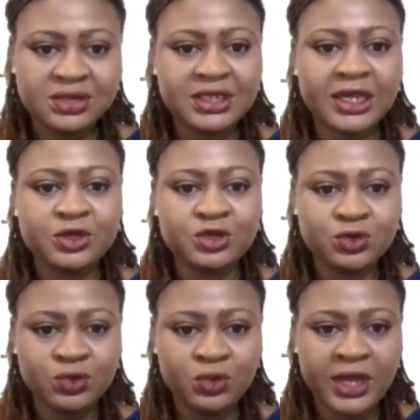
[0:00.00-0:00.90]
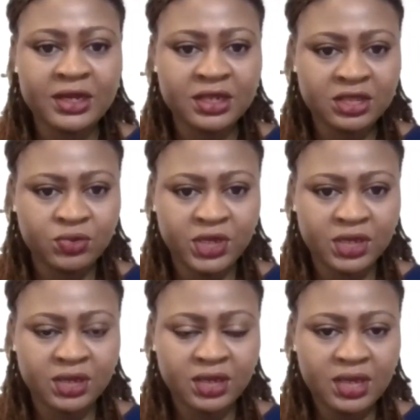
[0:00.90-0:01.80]
tier 2 and
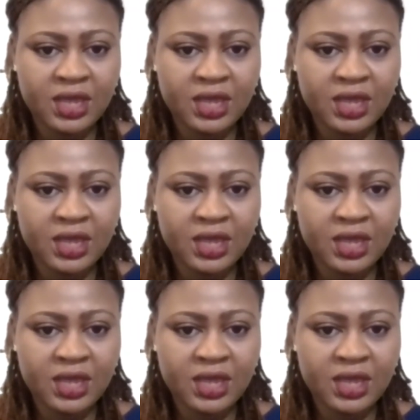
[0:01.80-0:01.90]
3